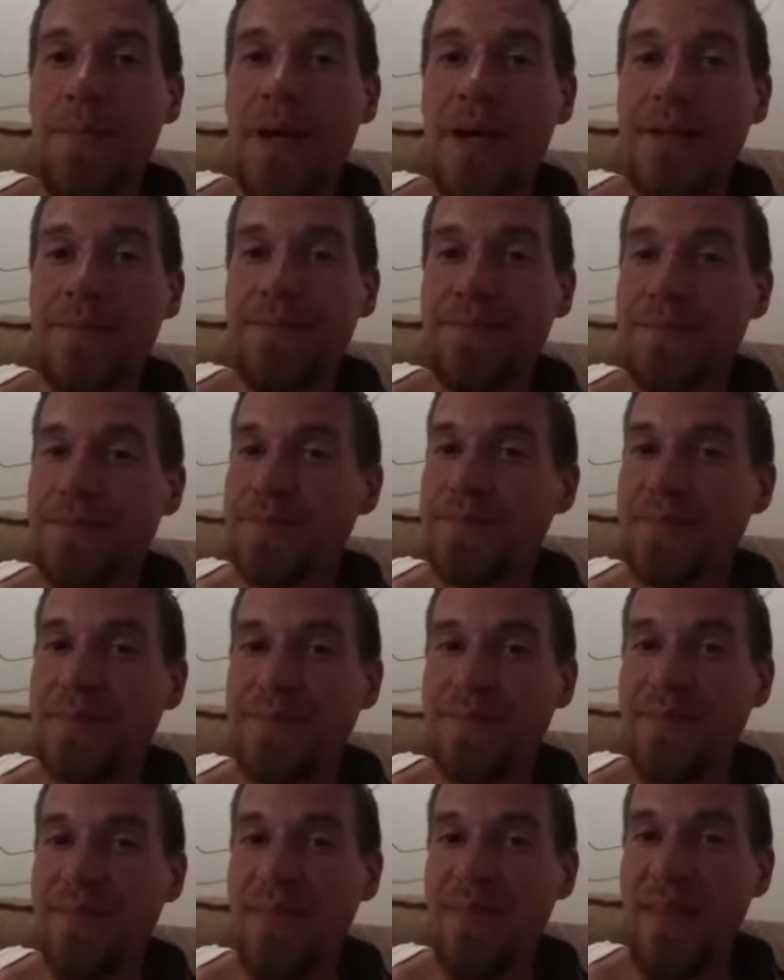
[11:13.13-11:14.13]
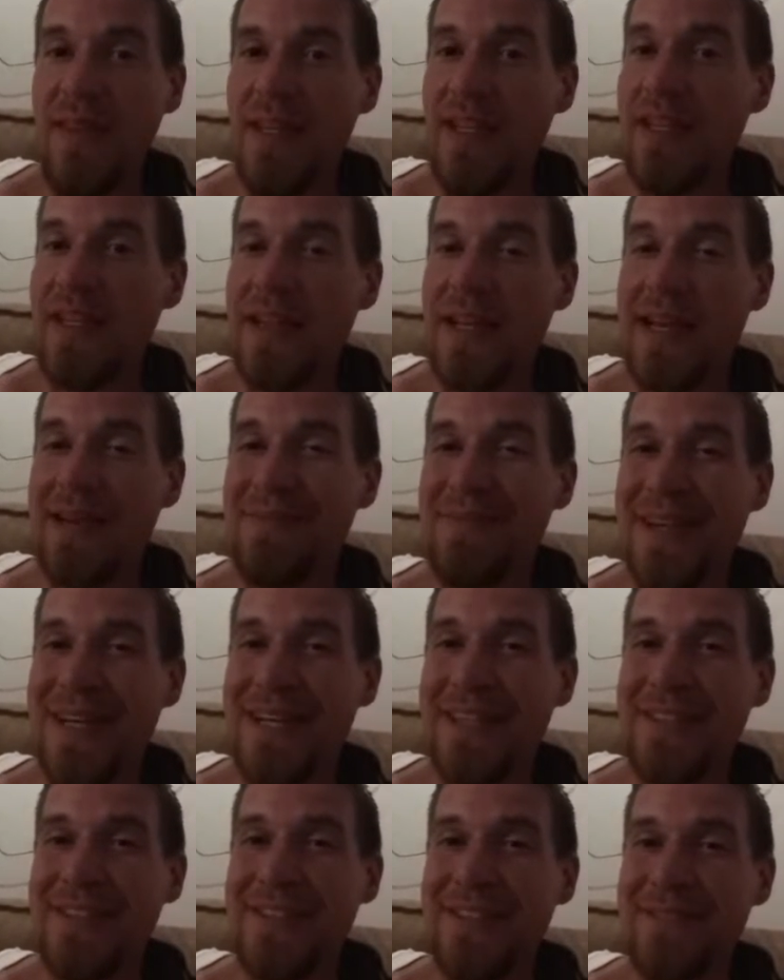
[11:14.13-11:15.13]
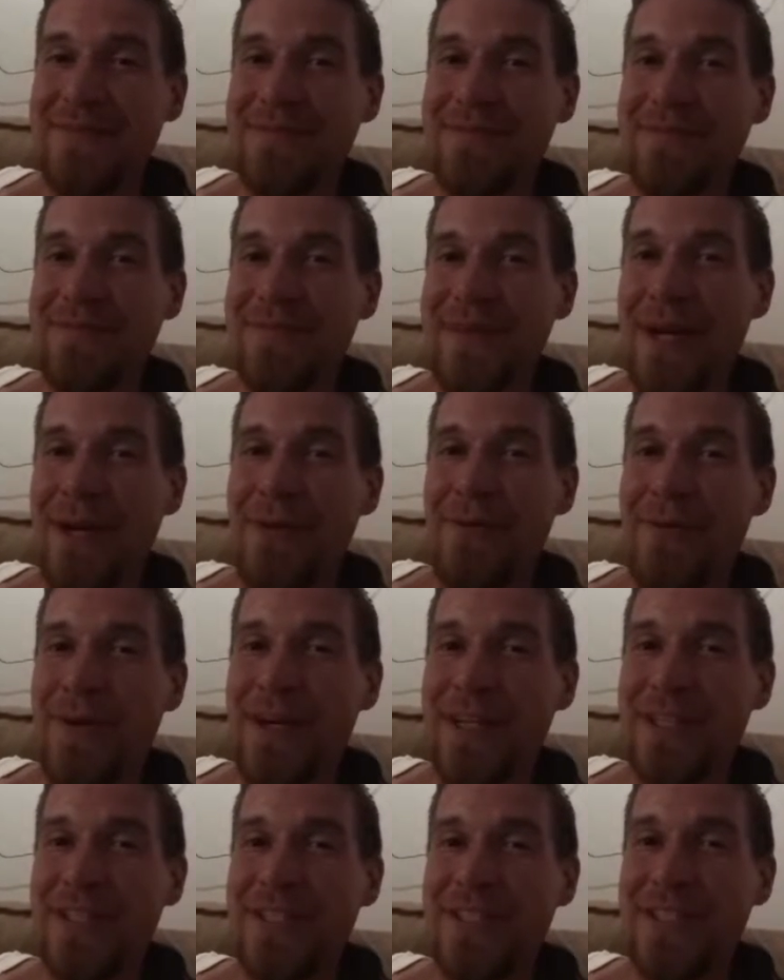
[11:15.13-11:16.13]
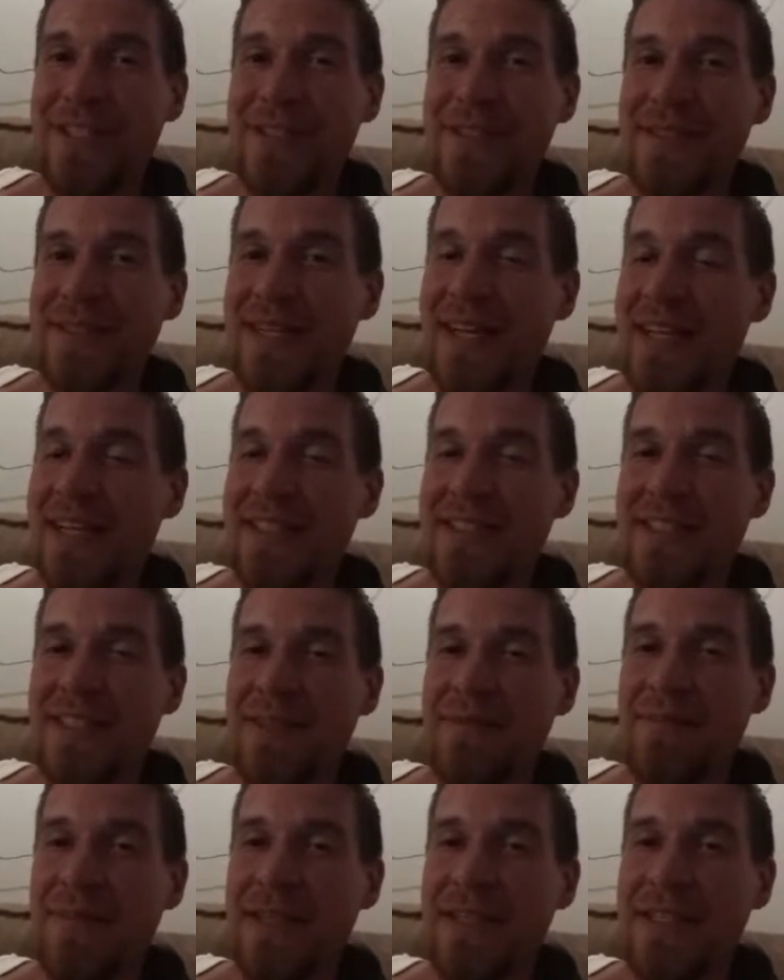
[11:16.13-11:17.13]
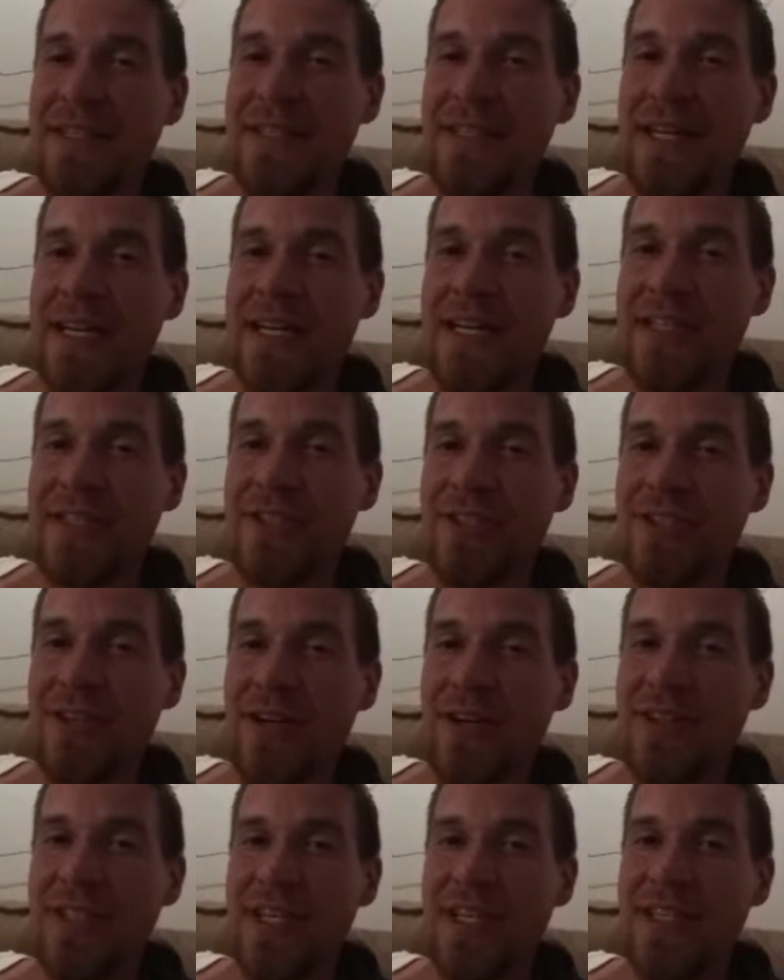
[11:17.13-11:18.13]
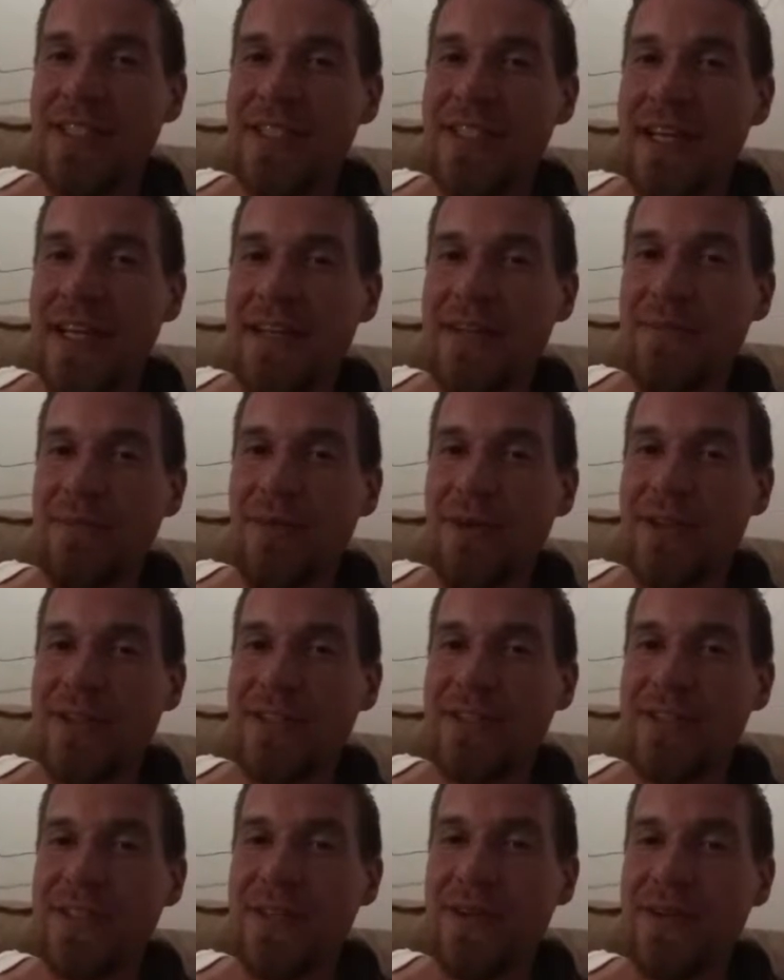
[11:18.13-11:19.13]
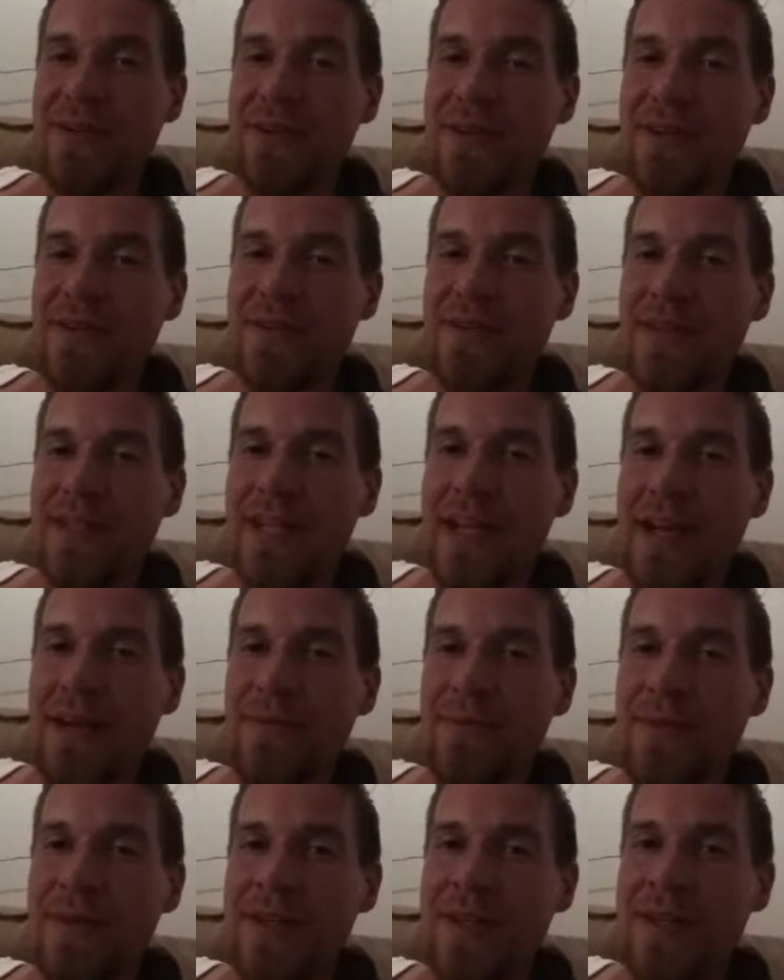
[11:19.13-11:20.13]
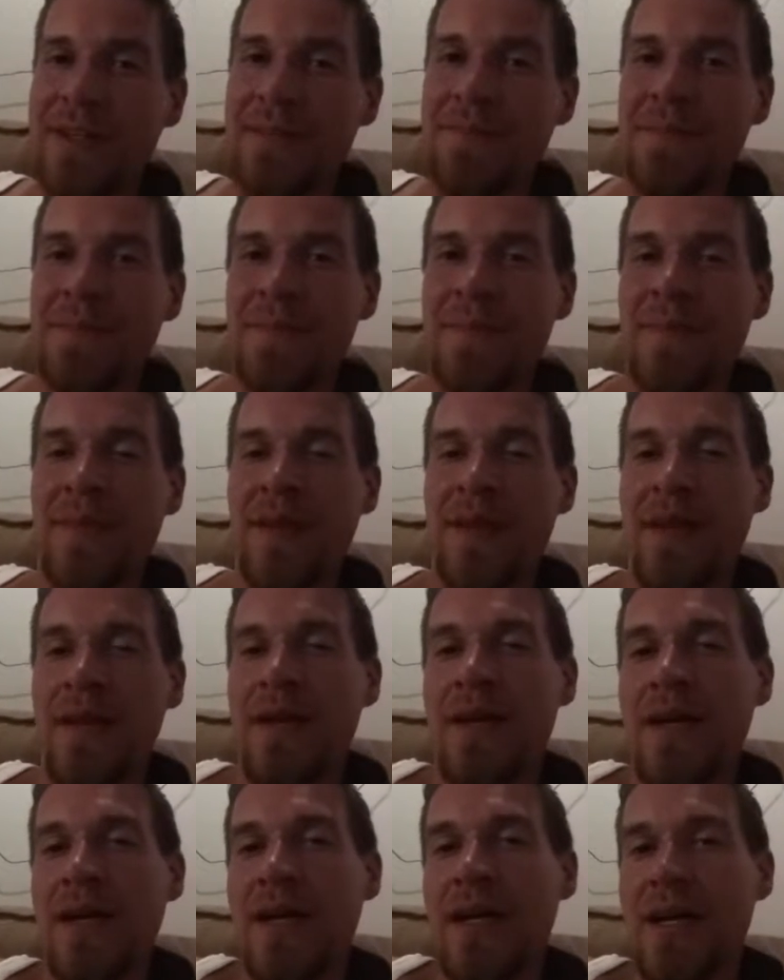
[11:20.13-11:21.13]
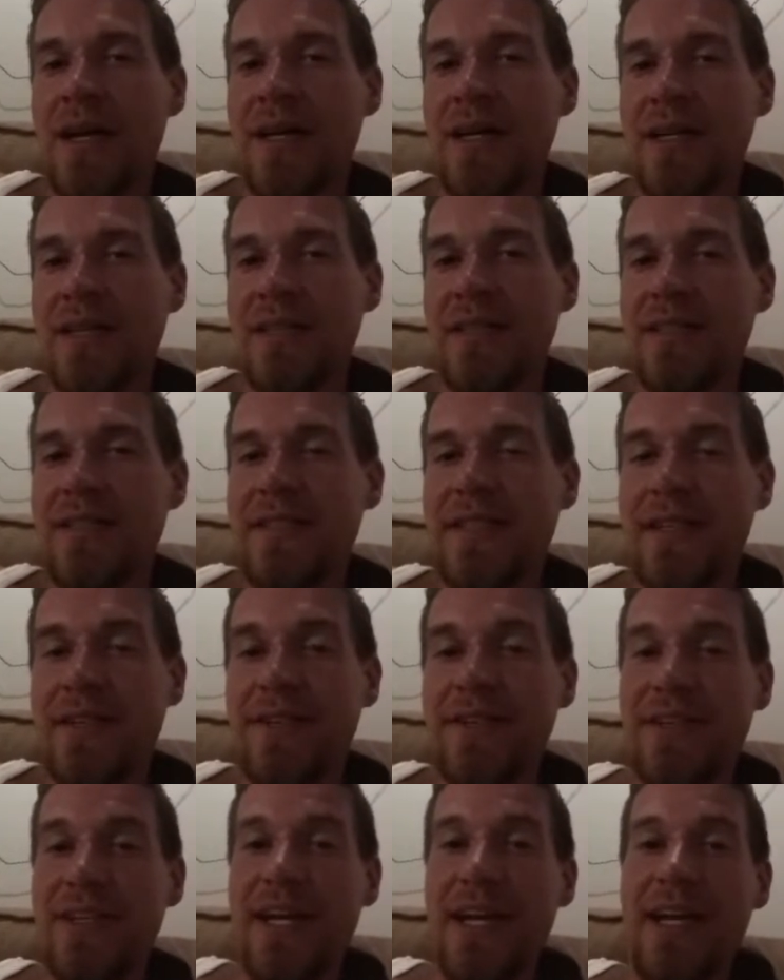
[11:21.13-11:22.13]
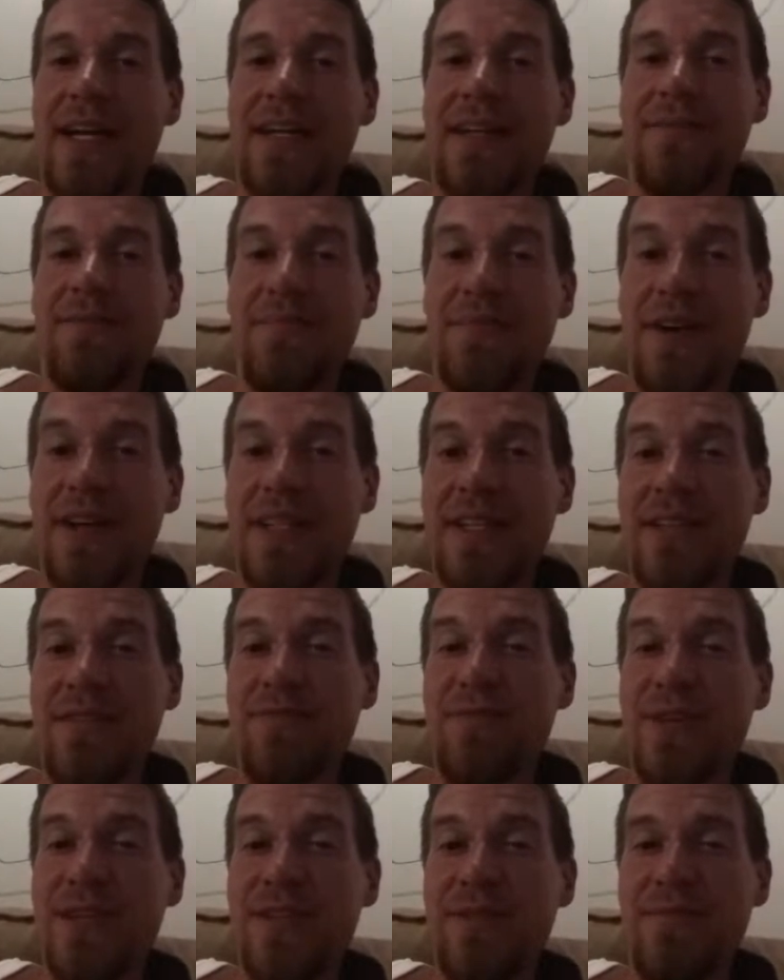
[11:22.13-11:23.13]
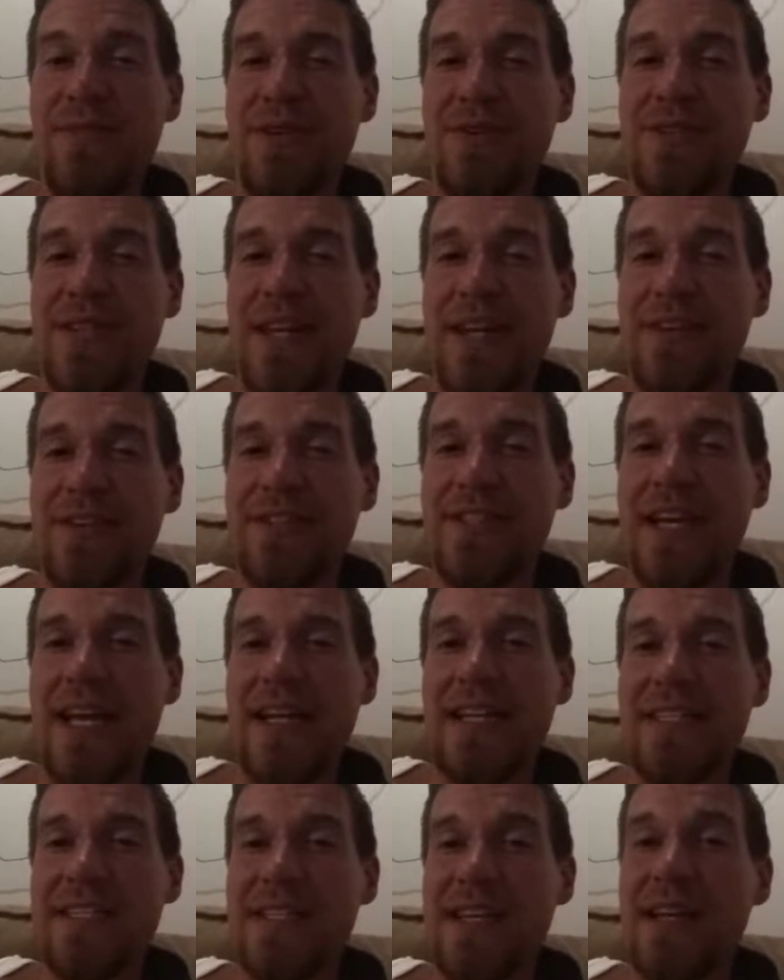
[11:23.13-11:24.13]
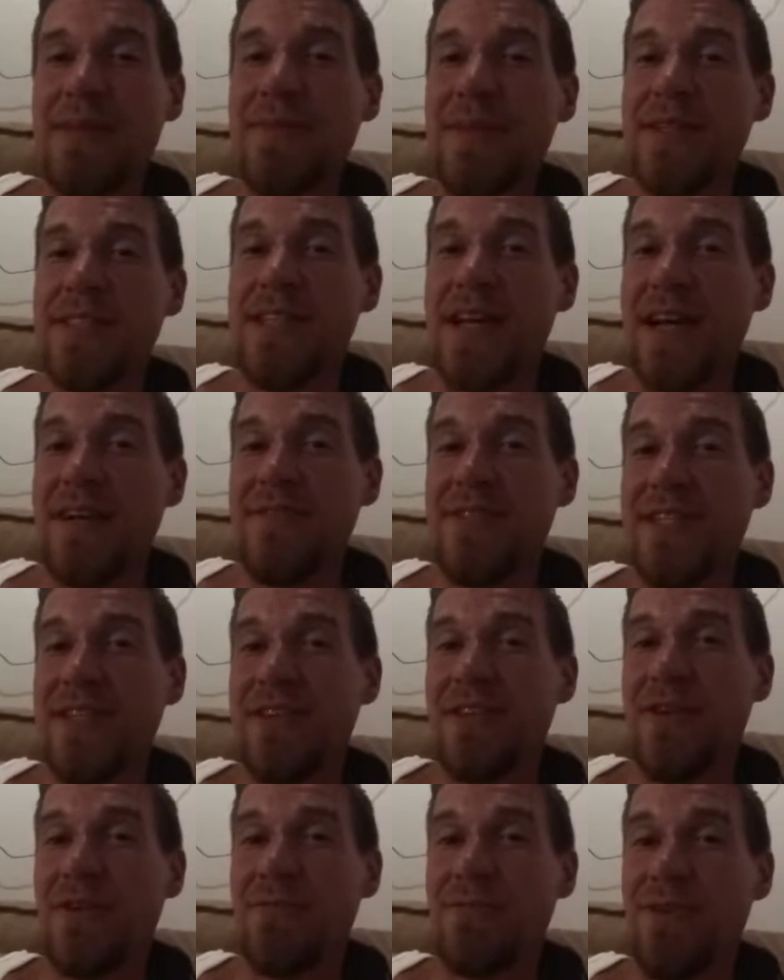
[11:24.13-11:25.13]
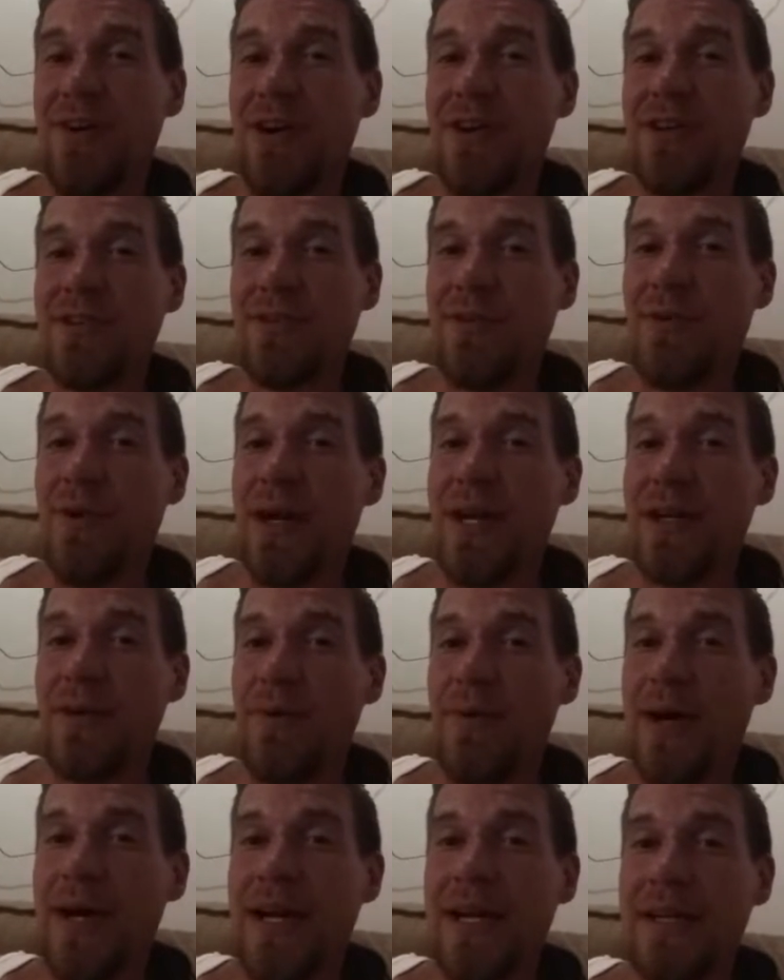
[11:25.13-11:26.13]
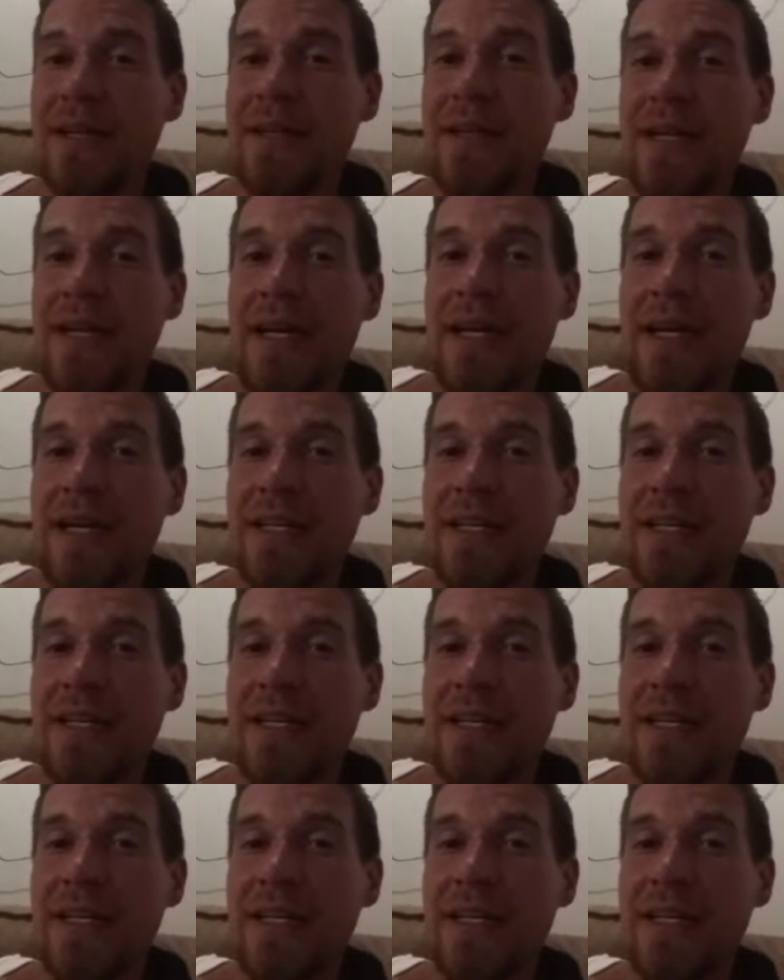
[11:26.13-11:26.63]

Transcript: But that match, I'll watch it. I think it's going to be Charlotte and Dana Brooks going over in that one. Let's see here. You got probably one of the most entertaining segments I've seen on Raw in quite a while.